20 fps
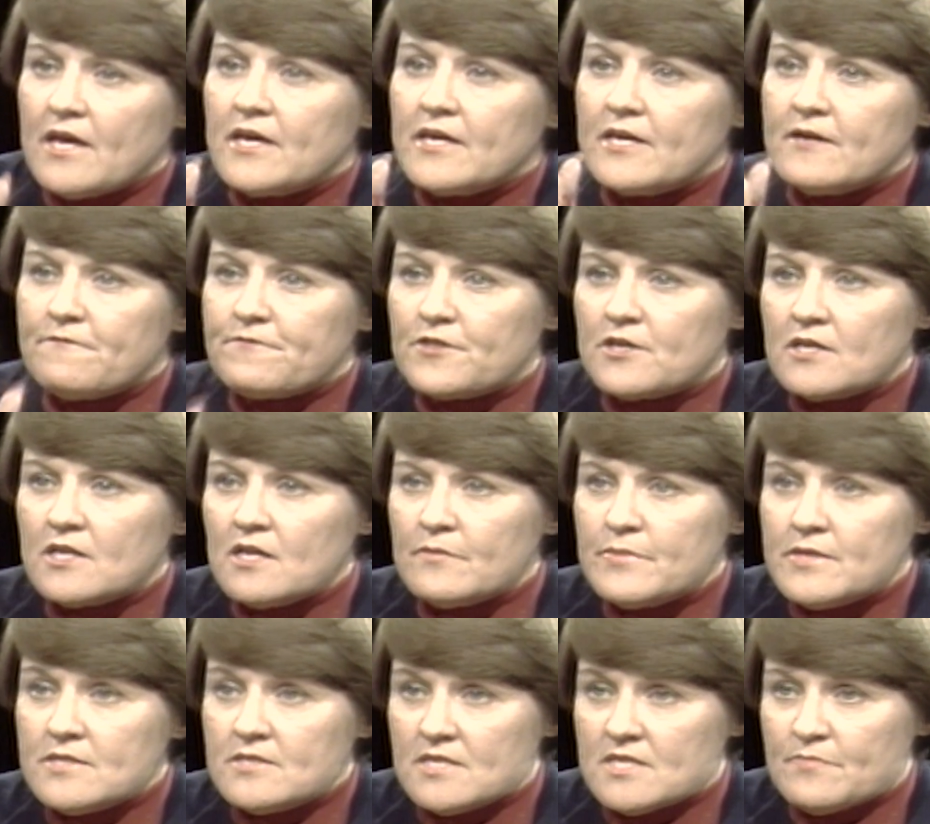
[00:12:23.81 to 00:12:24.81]
If the little
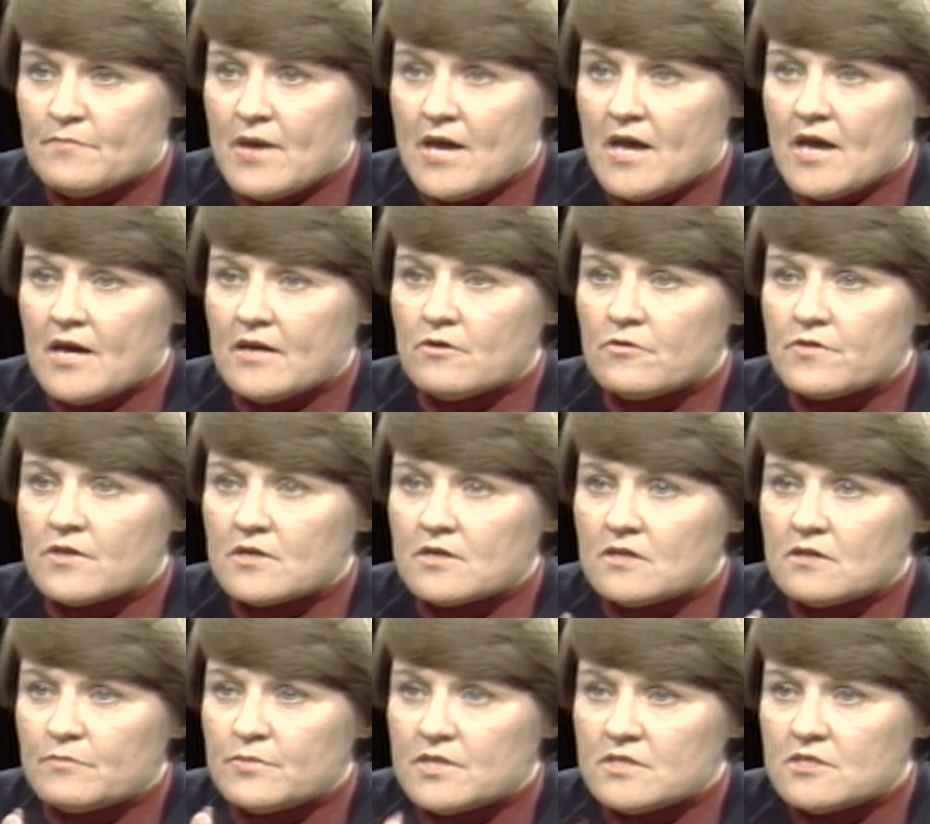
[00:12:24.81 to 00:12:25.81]
businessman or the
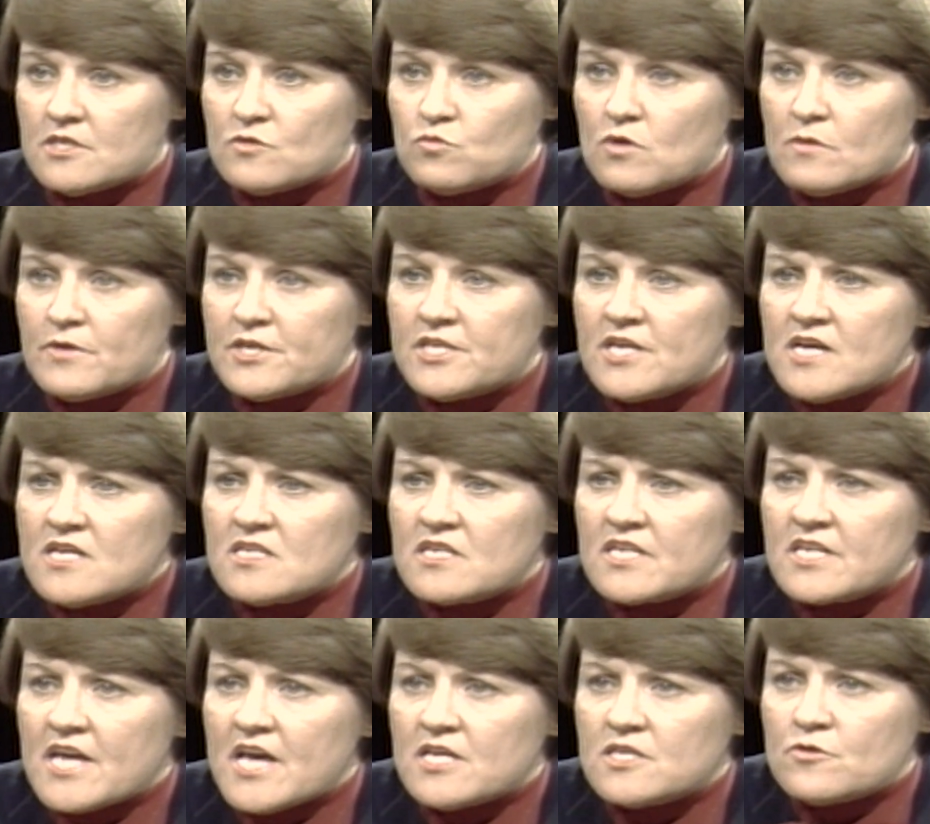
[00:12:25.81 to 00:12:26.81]
little businesswoman
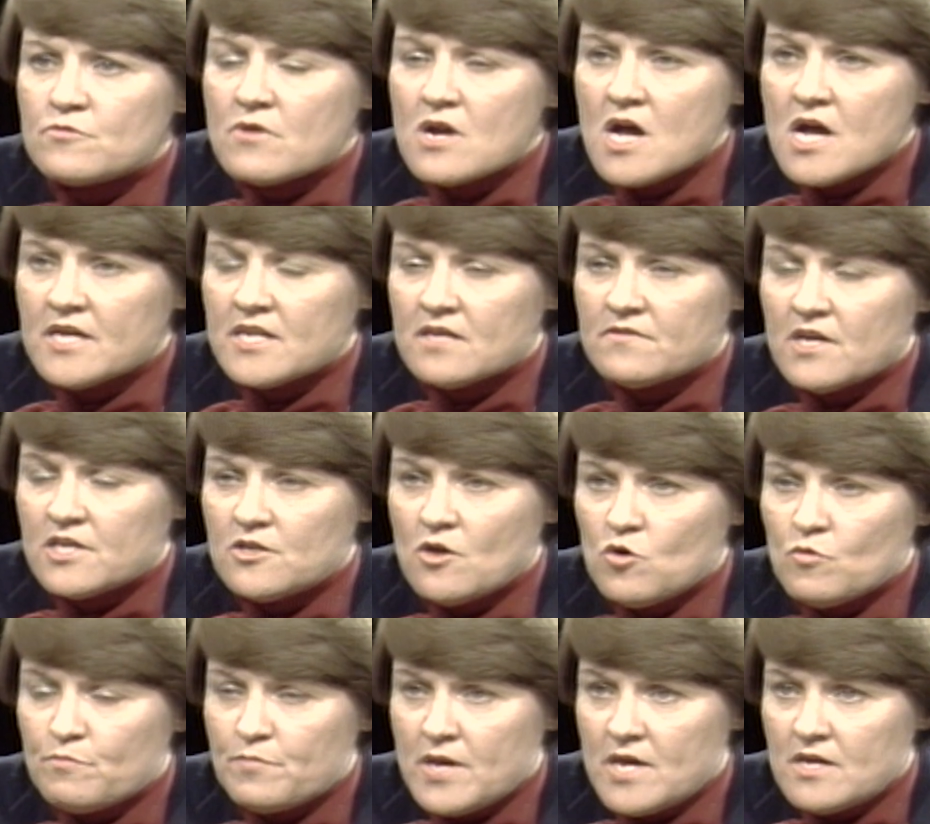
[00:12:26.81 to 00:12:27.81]
doesn't guess right and they
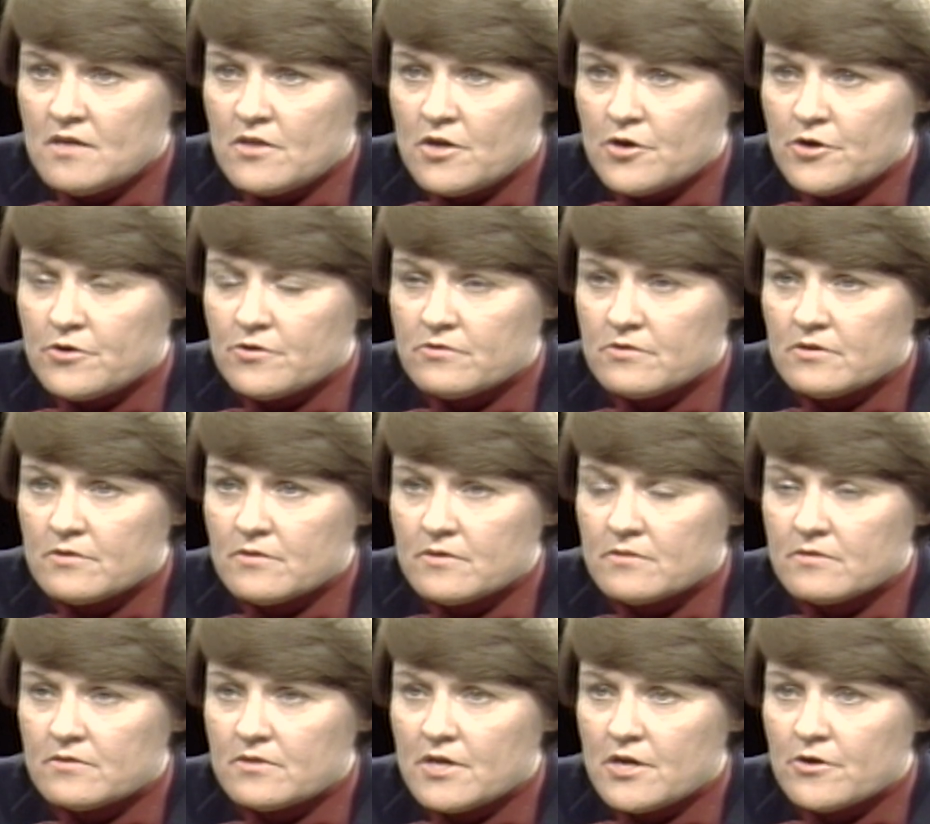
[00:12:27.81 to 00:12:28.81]
don't pay their
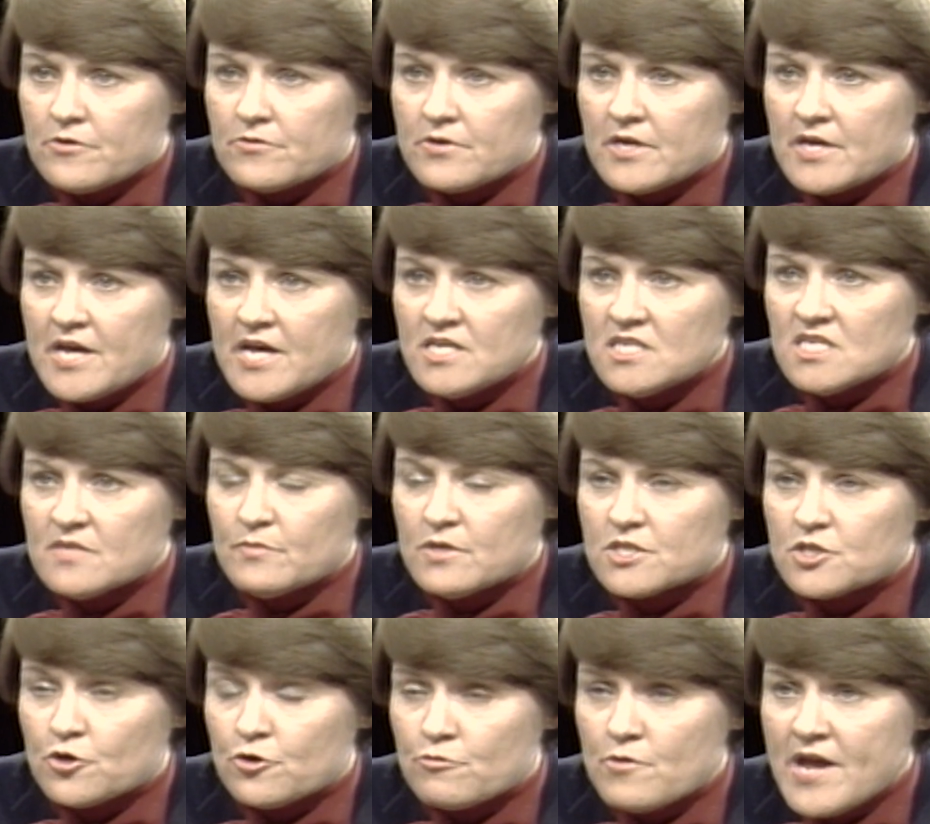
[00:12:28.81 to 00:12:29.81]

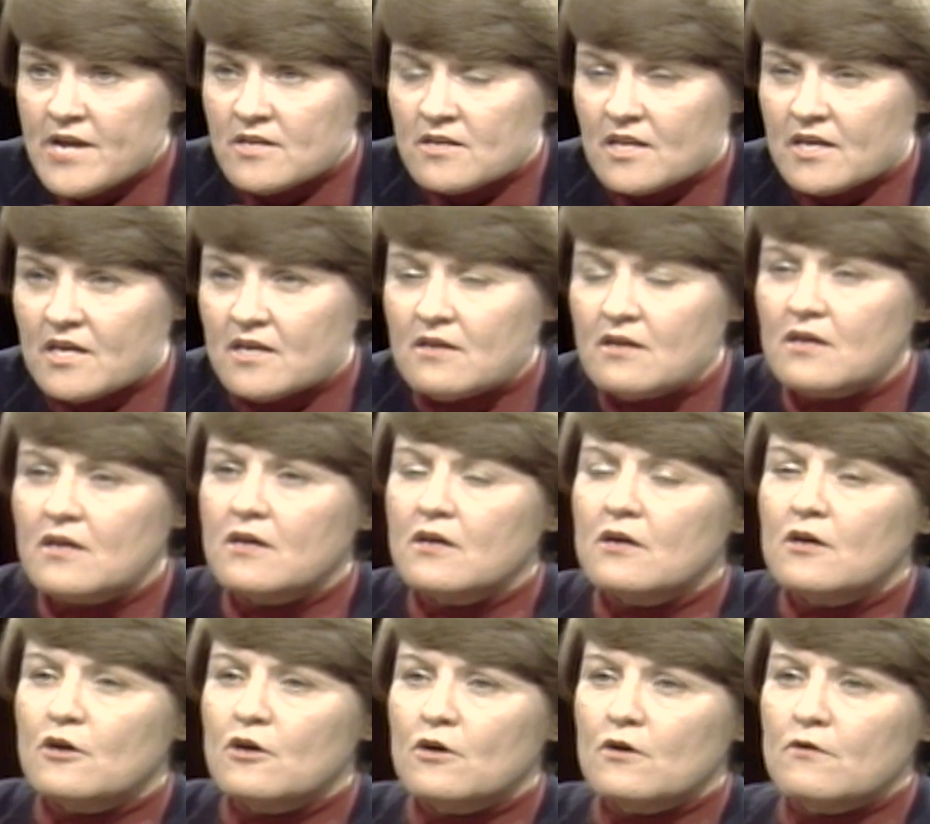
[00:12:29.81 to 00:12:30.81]
estimates correctly,
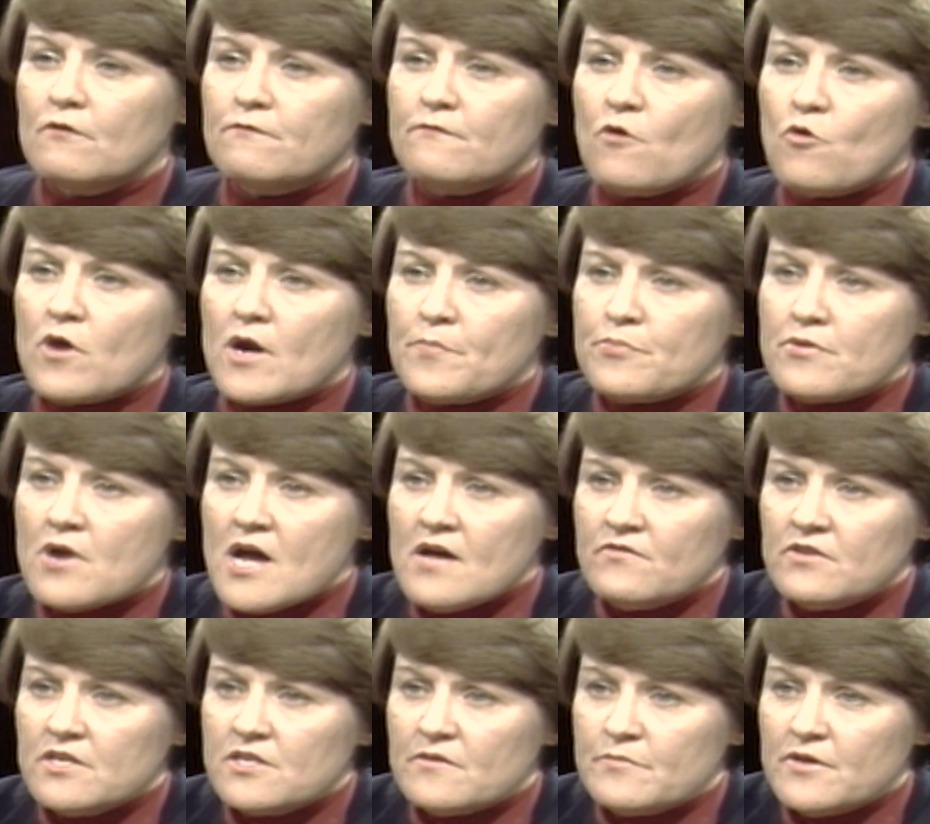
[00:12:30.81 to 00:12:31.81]
for a
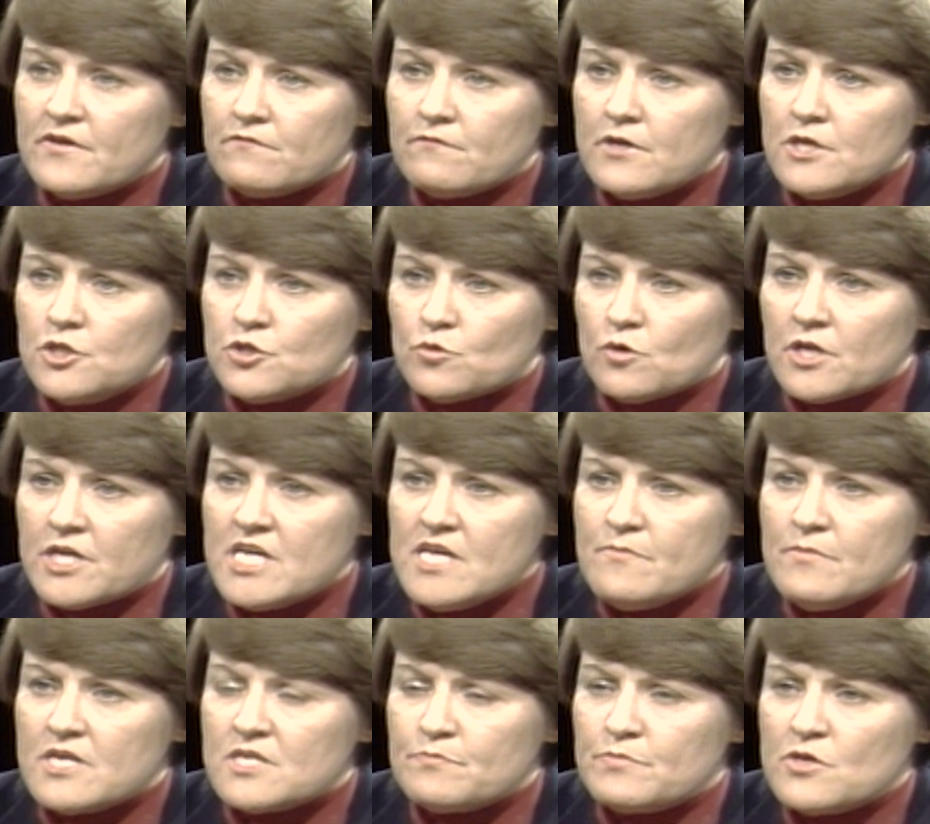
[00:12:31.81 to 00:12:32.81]
private individual, he
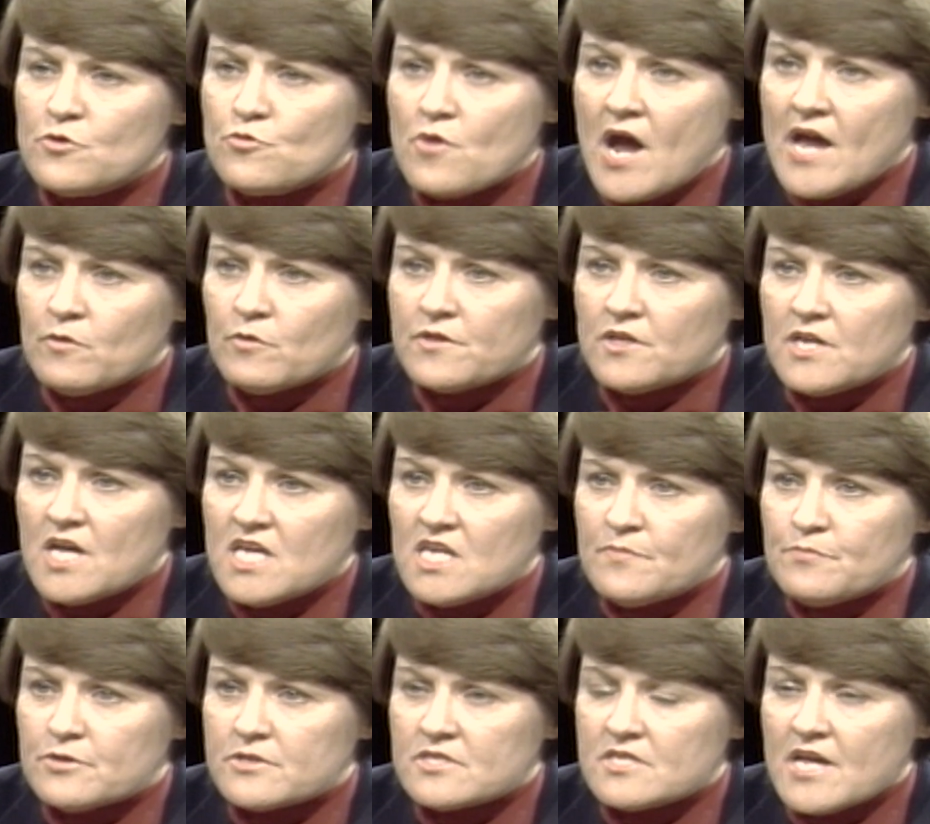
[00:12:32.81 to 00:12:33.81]
must be right within
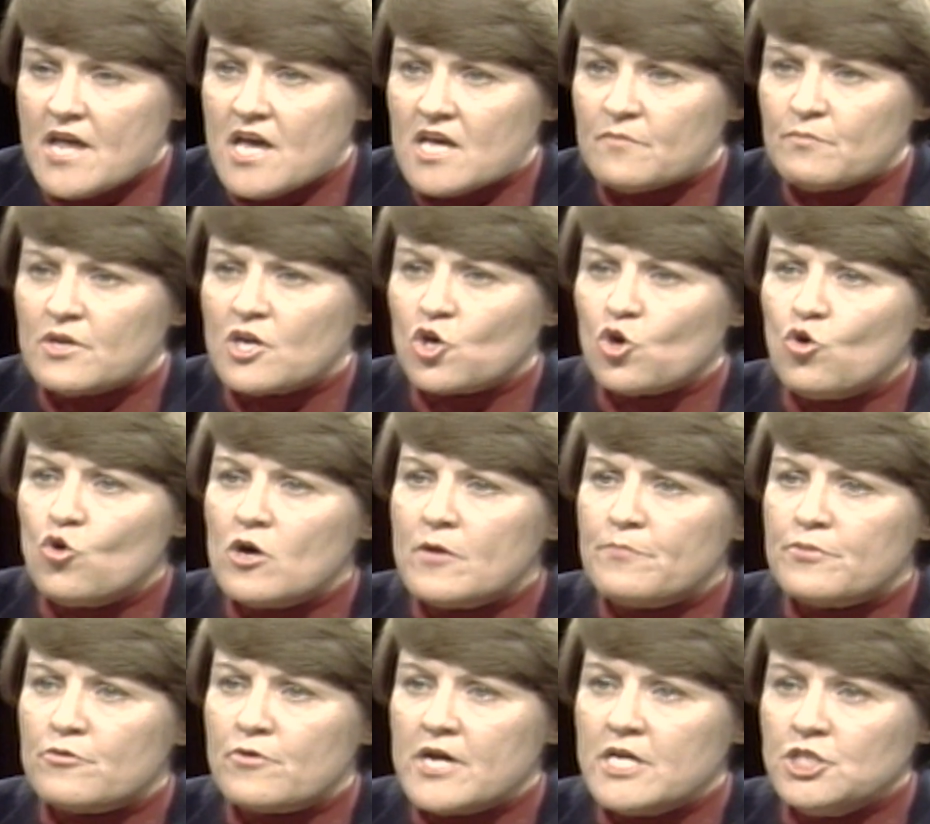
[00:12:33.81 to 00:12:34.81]
80%, but a
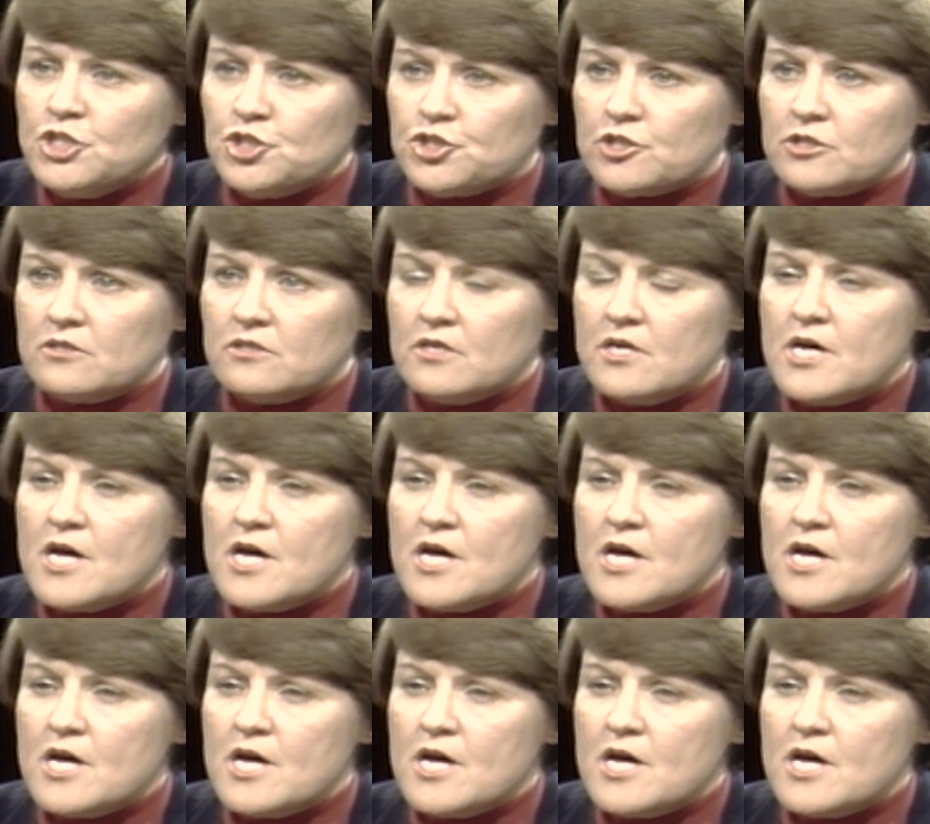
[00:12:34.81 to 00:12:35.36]
corporation